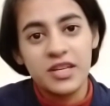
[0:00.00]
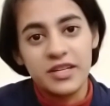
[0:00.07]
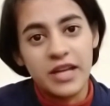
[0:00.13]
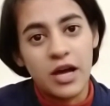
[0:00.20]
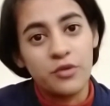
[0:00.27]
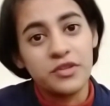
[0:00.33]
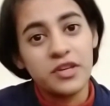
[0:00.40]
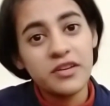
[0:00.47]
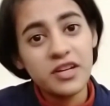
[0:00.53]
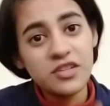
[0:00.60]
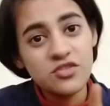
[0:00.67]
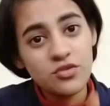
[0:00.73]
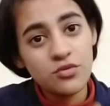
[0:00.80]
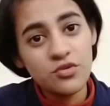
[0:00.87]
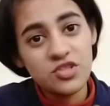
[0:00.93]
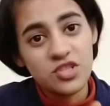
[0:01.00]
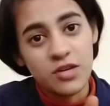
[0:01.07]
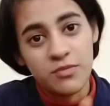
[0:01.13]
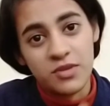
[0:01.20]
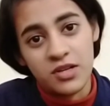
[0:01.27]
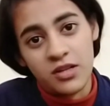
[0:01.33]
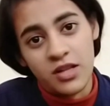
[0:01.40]
Now there are two
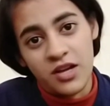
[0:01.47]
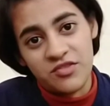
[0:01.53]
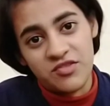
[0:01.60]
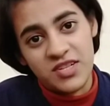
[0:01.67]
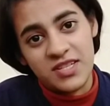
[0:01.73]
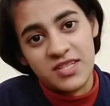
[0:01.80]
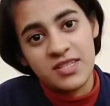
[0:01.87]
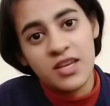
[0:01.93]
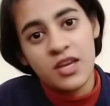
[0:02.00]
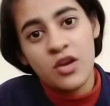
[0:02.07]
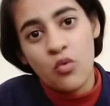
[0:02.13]
terminologies.